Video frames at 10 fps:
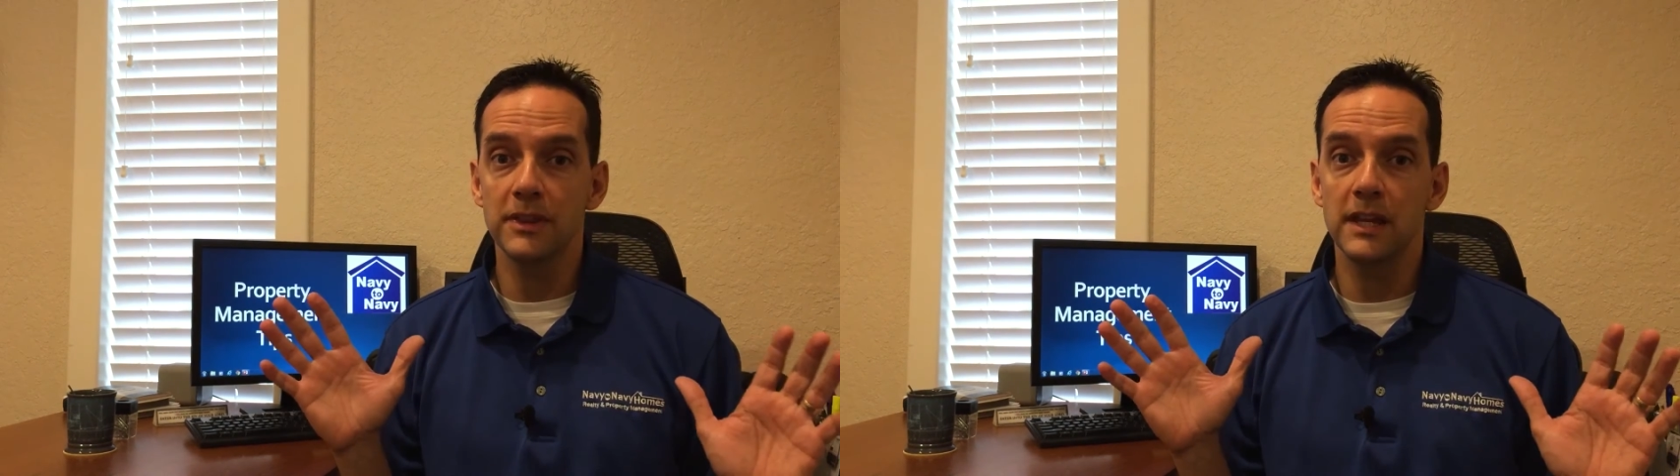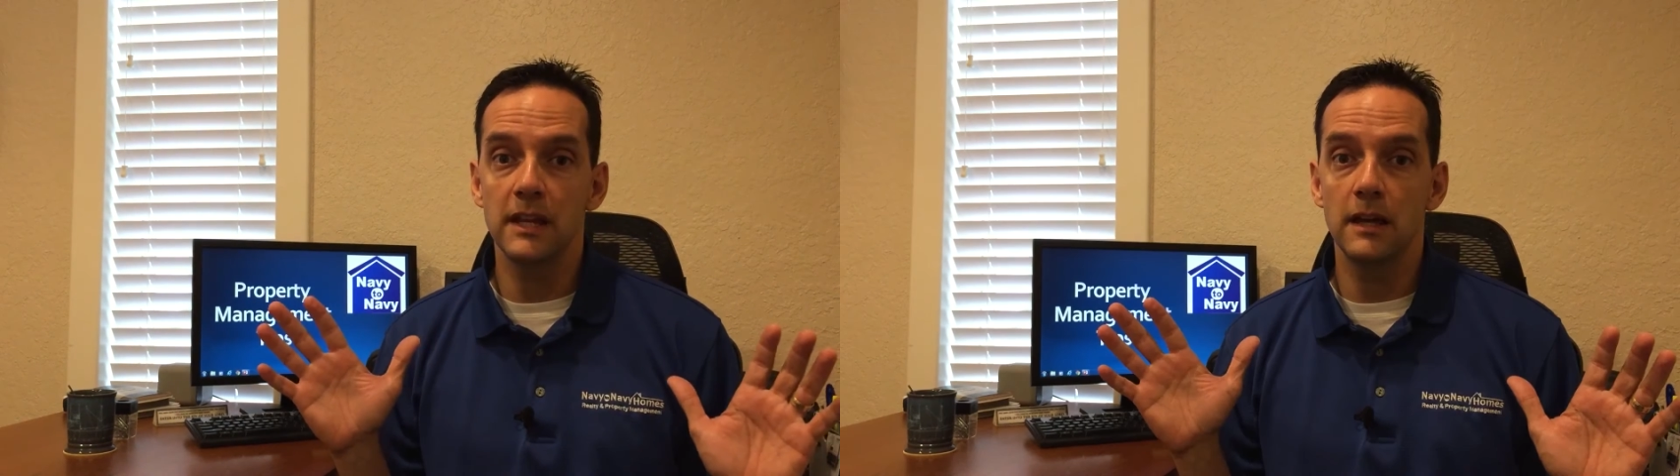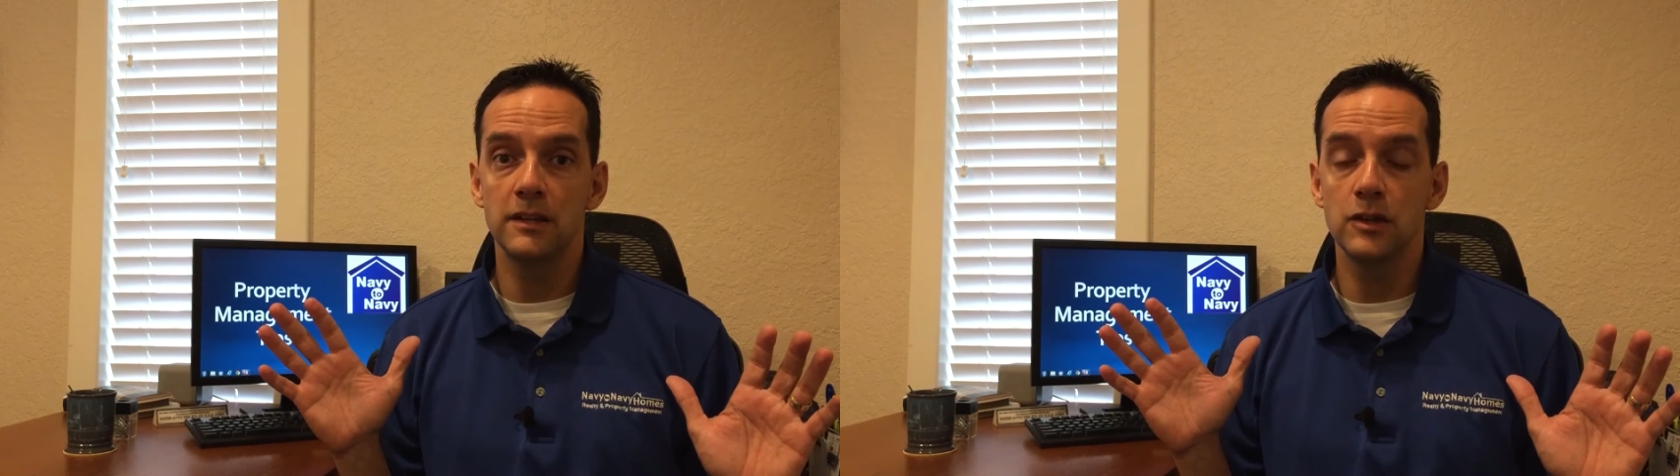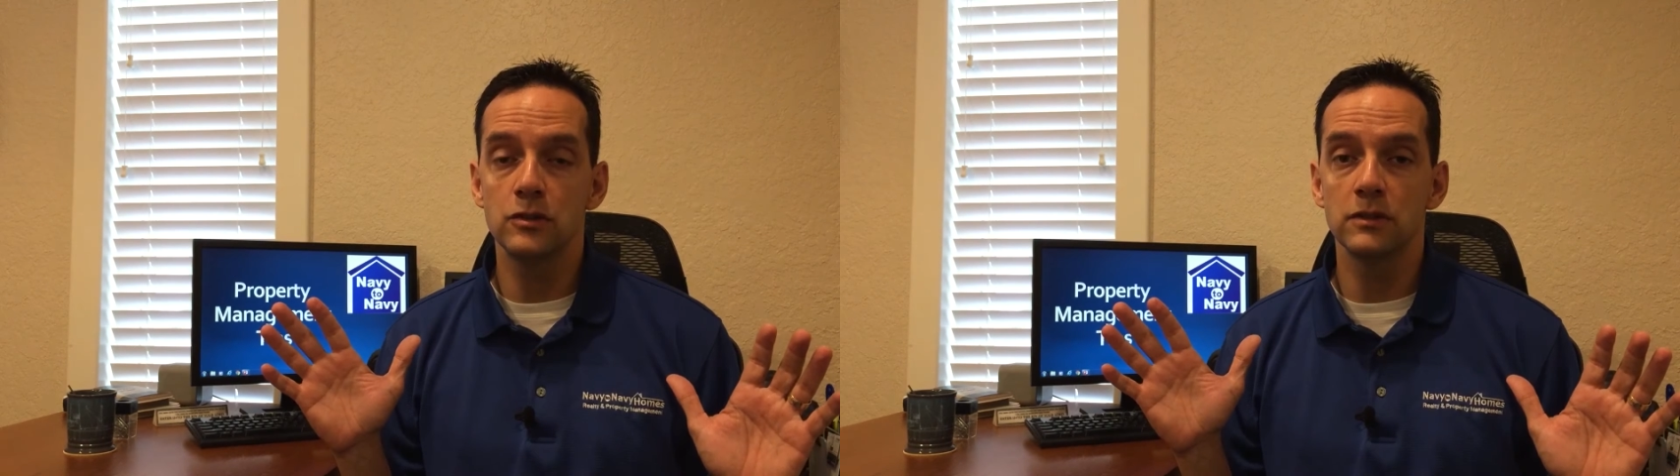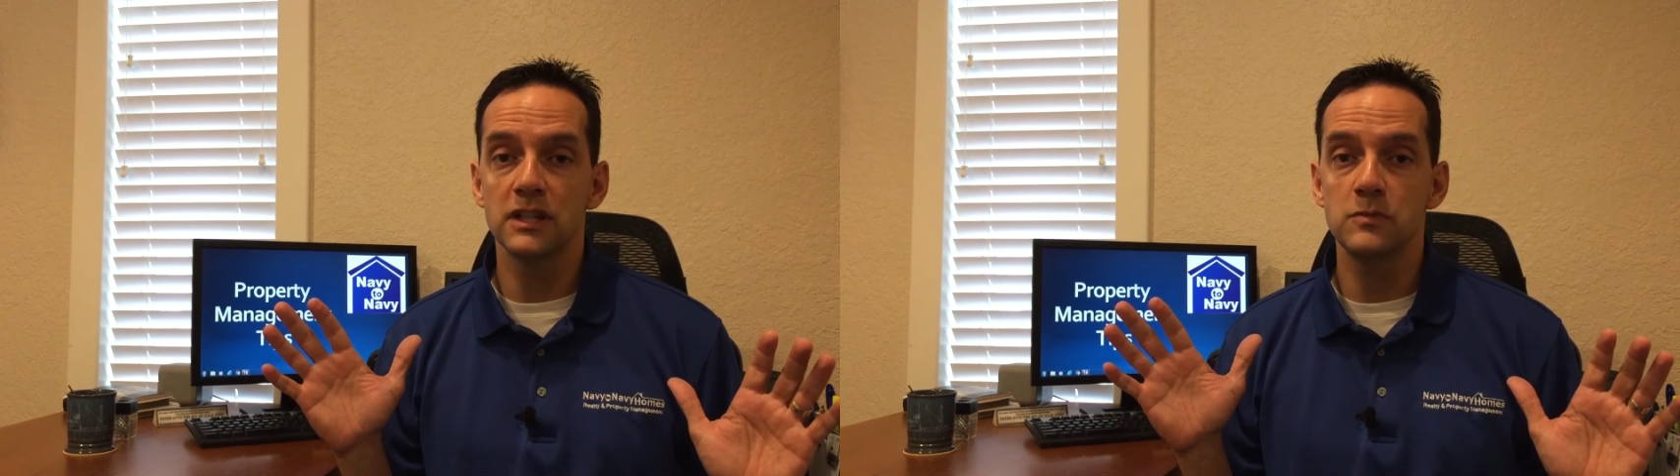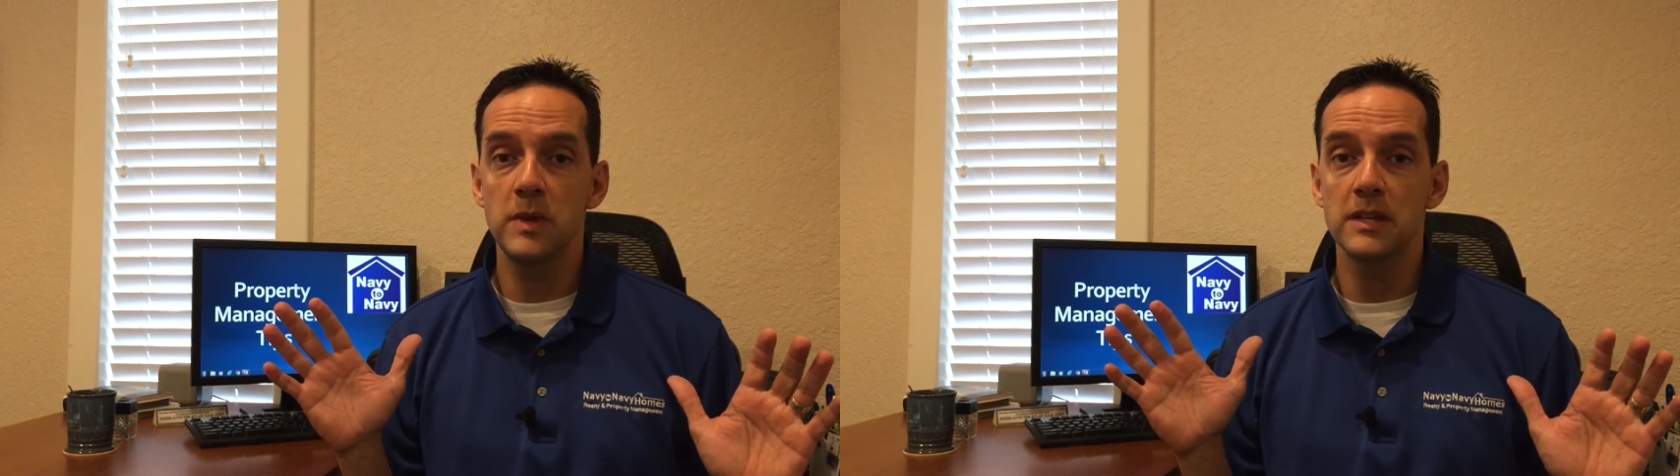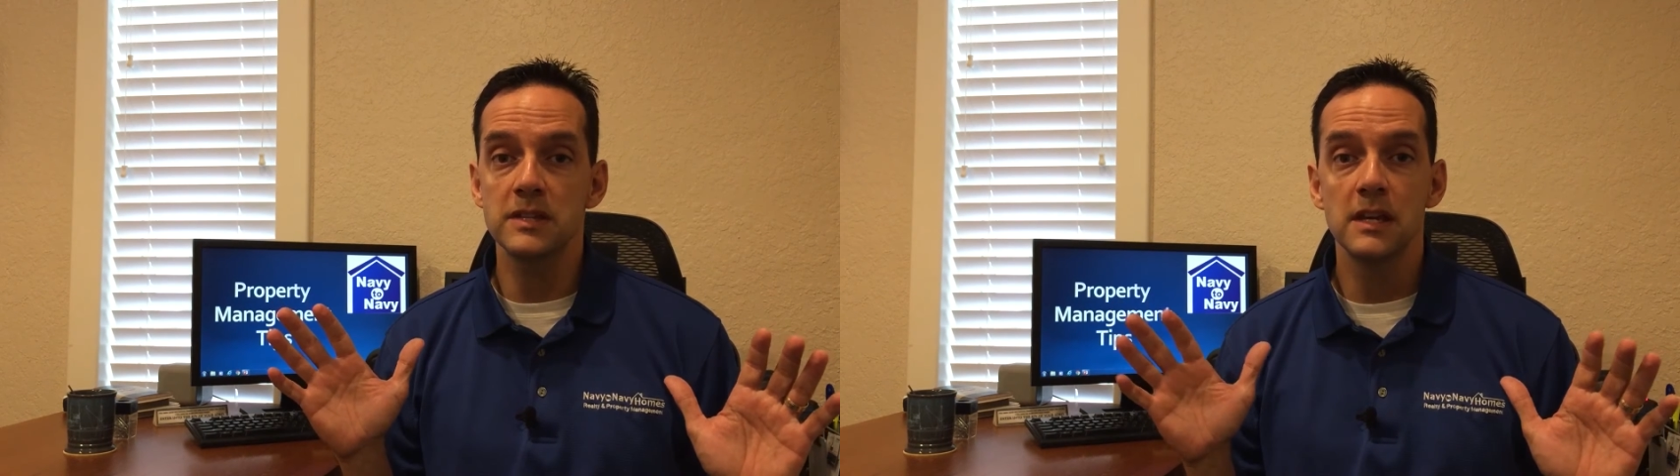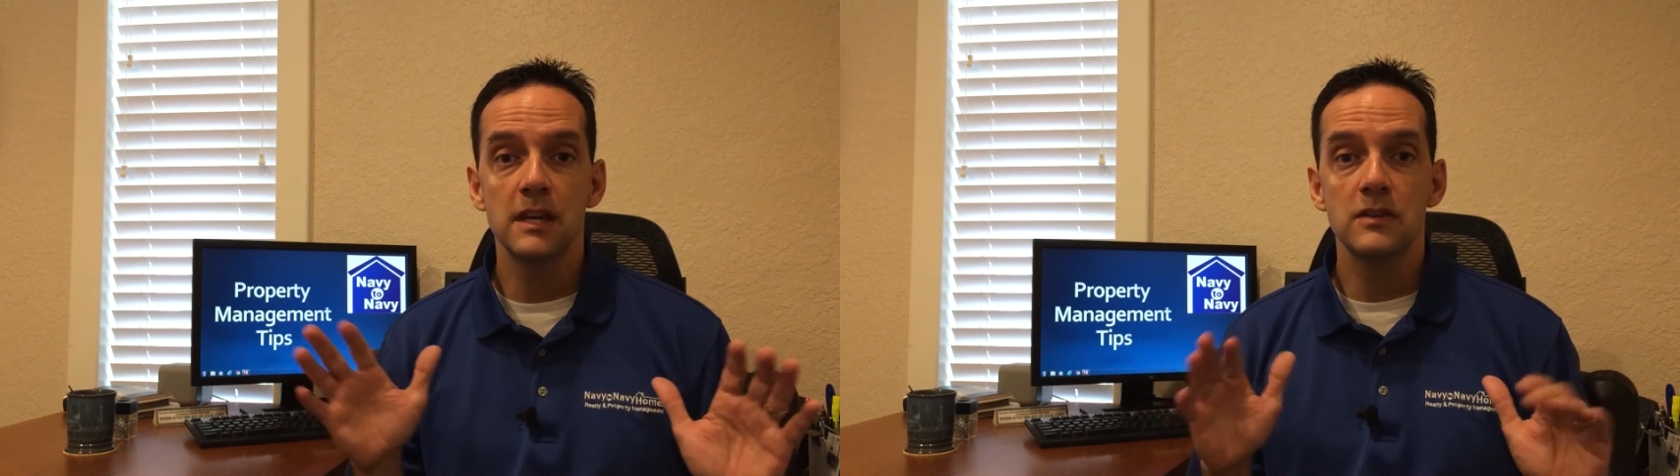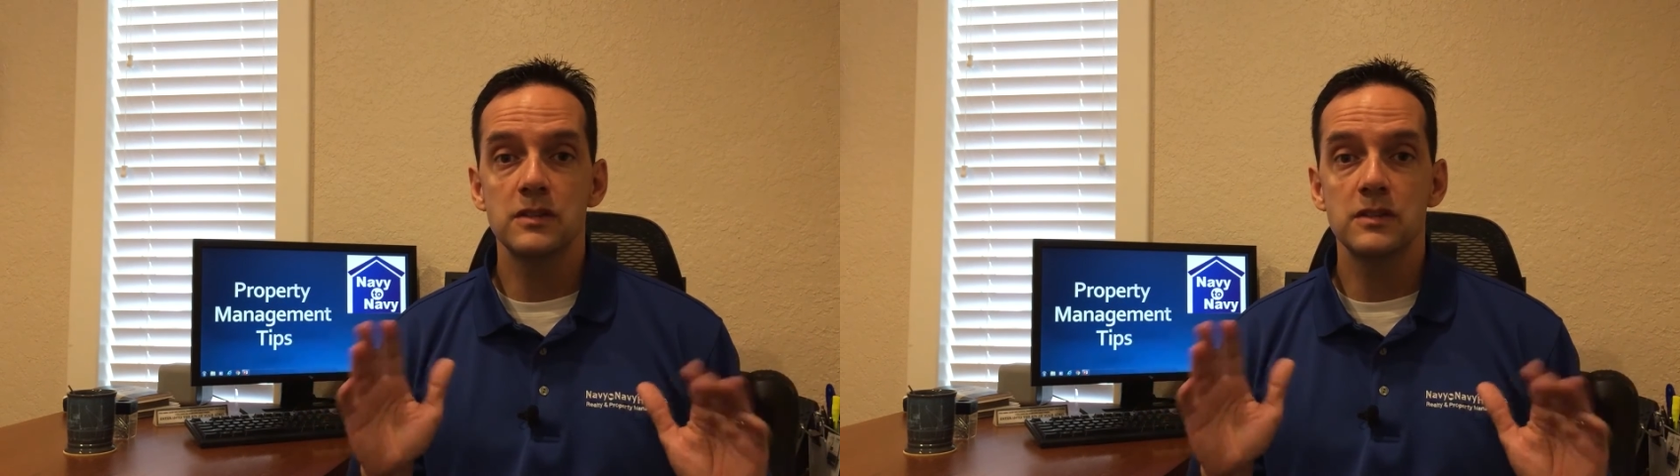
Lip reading: about that additional expense.